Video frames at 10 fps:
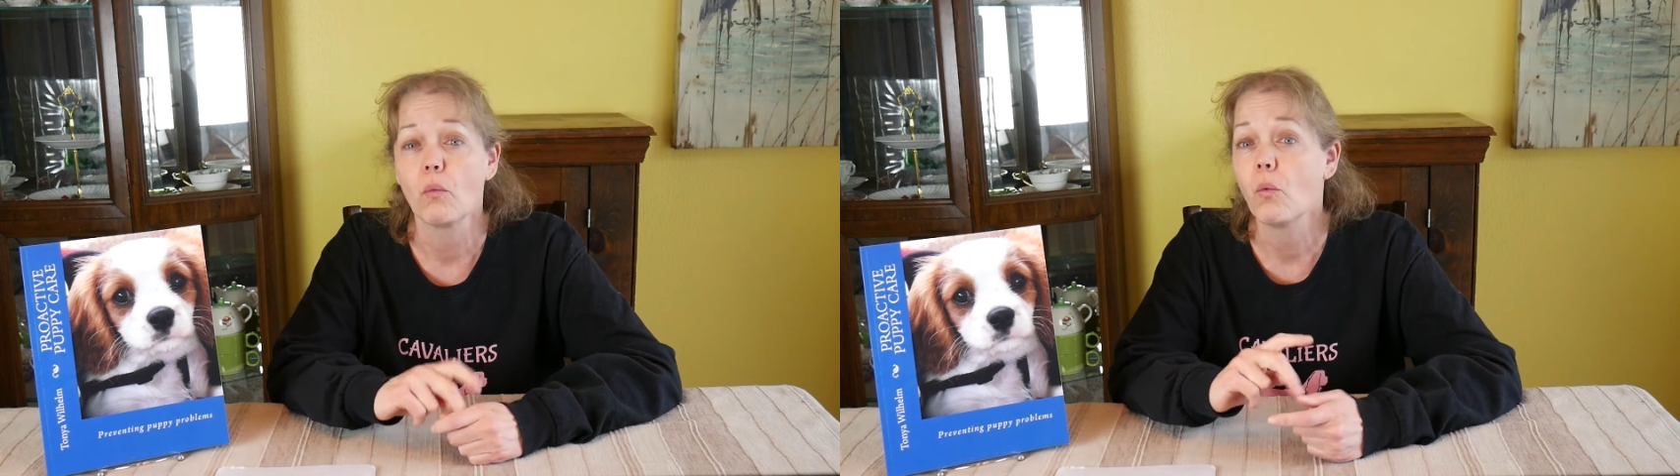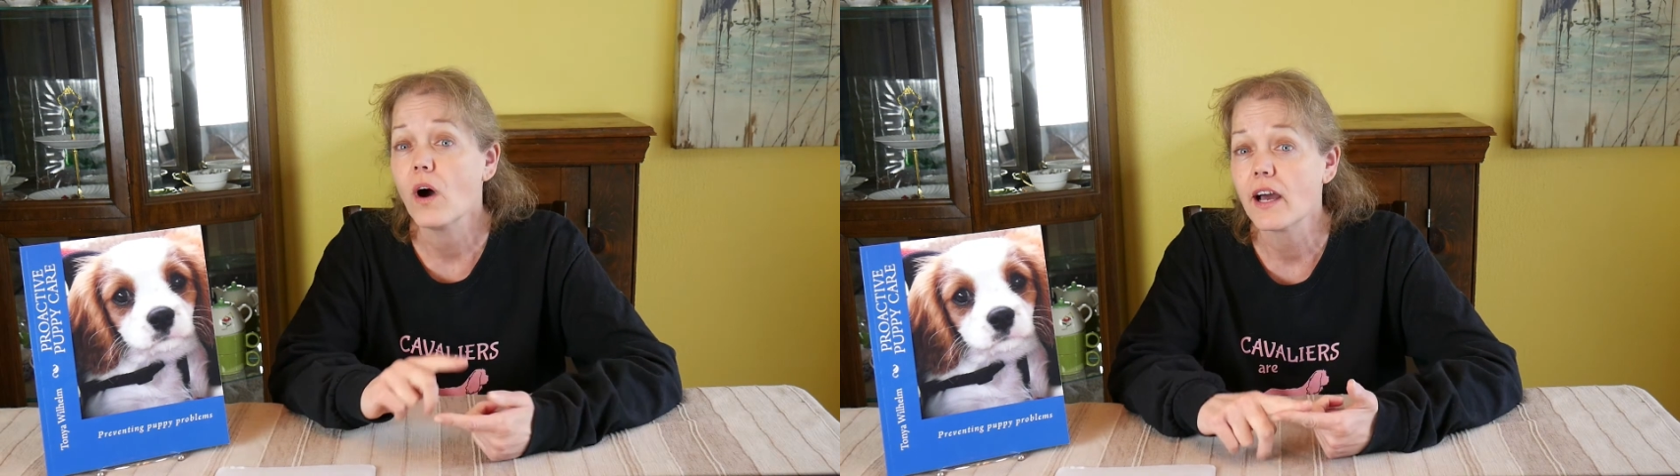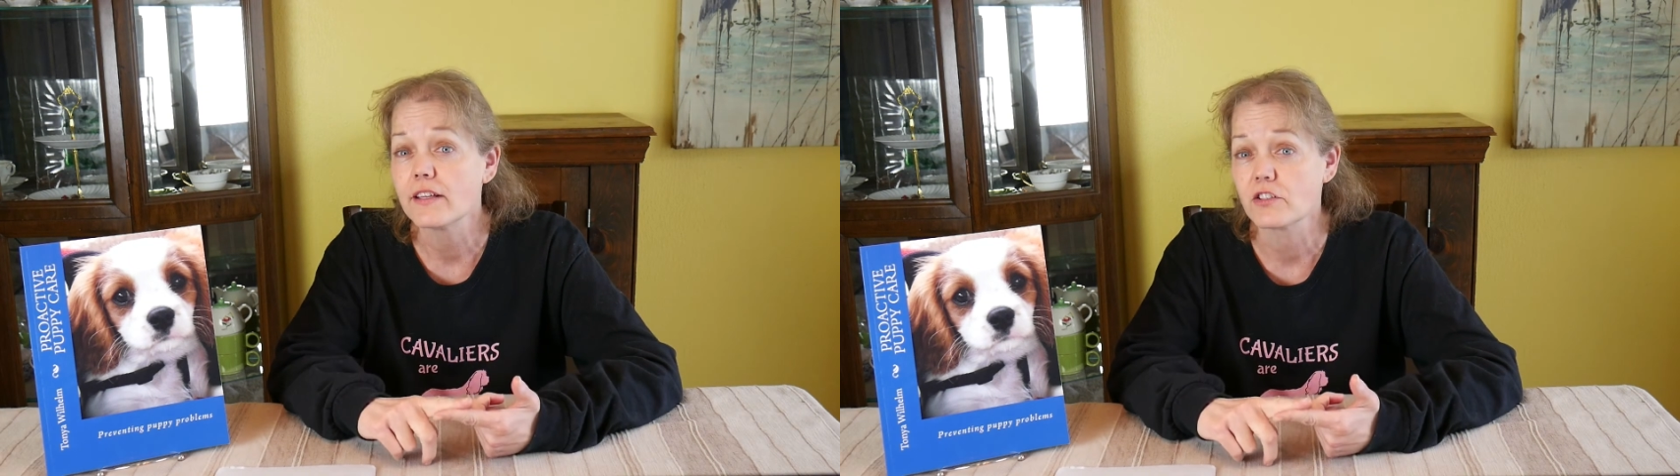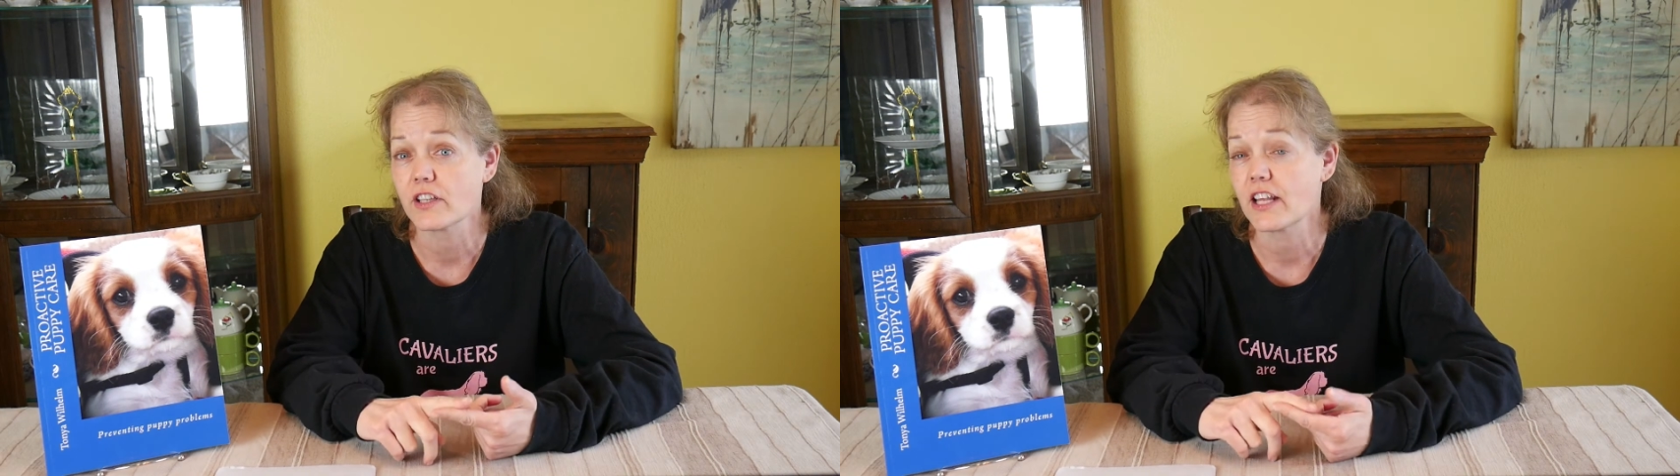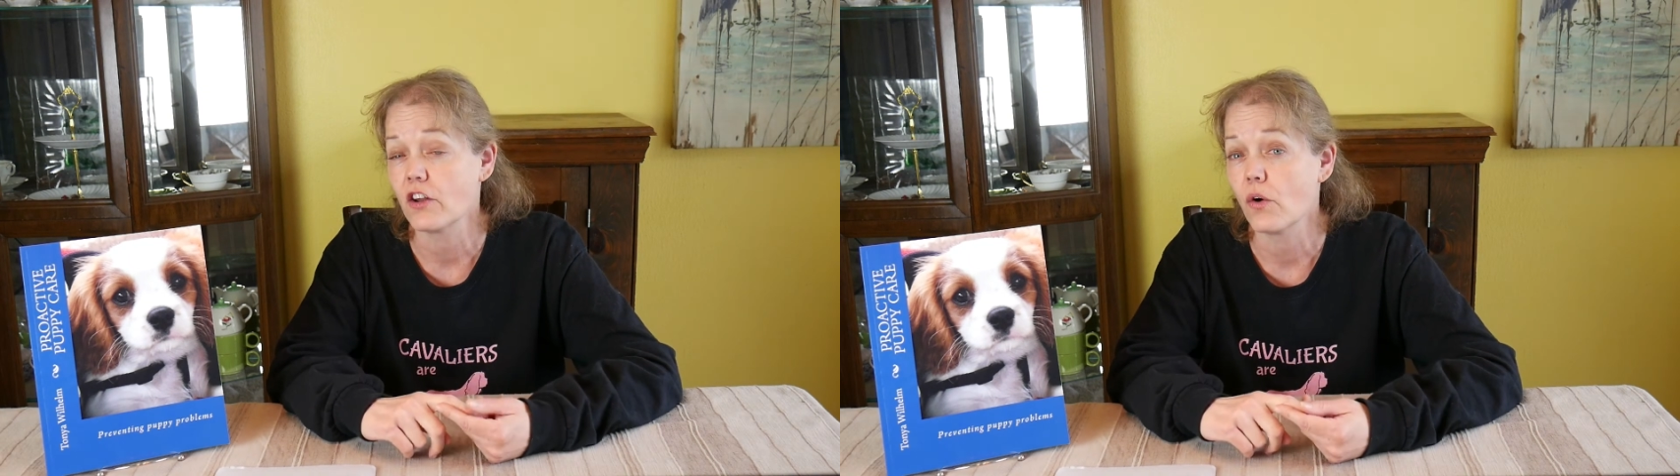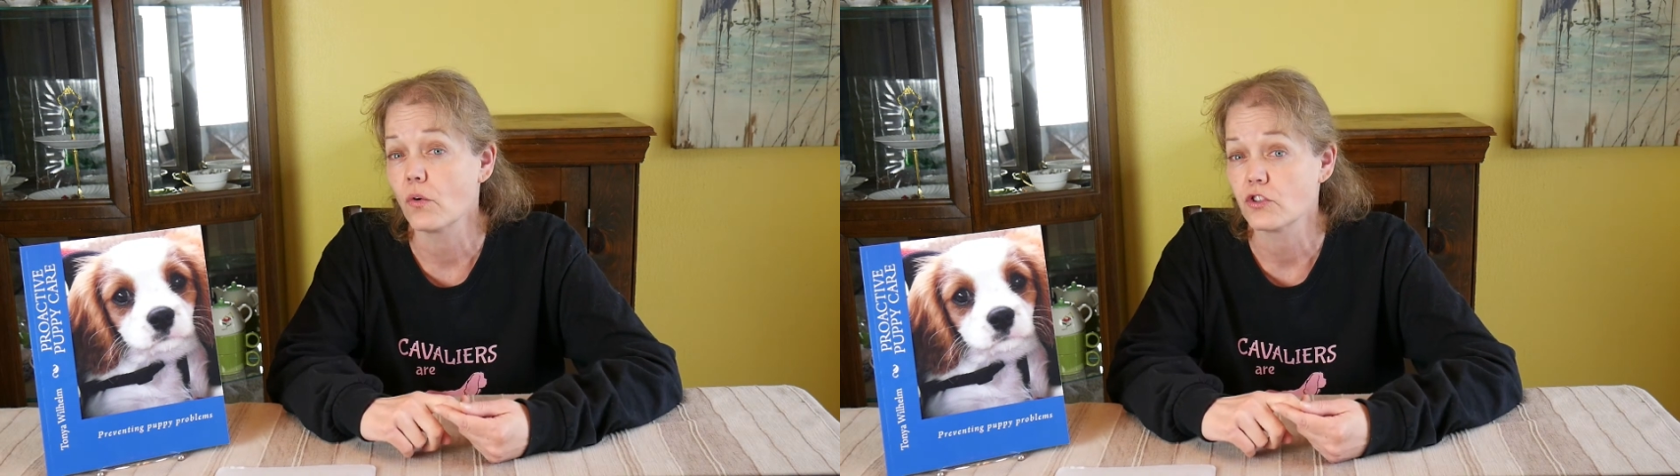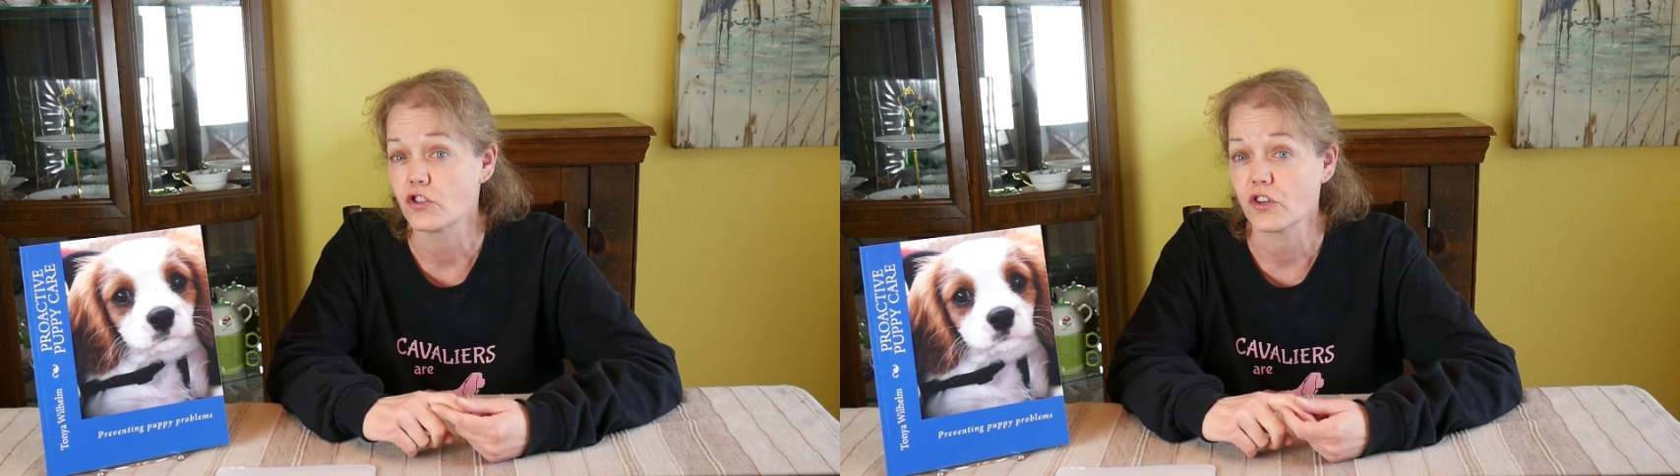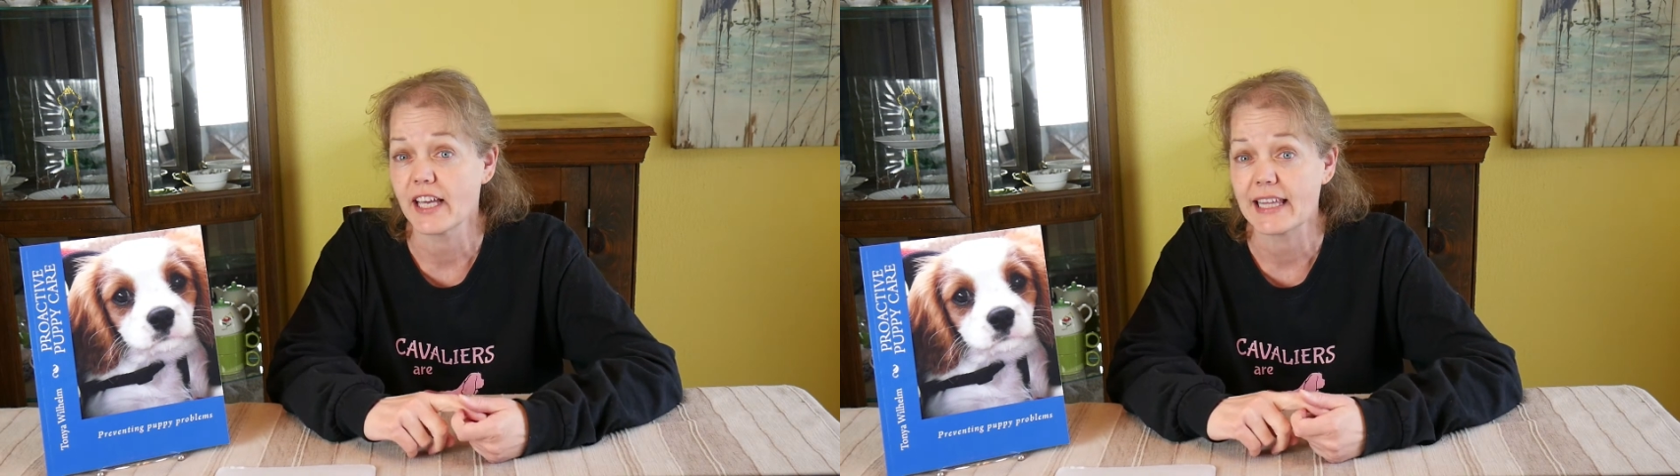one, so that no stray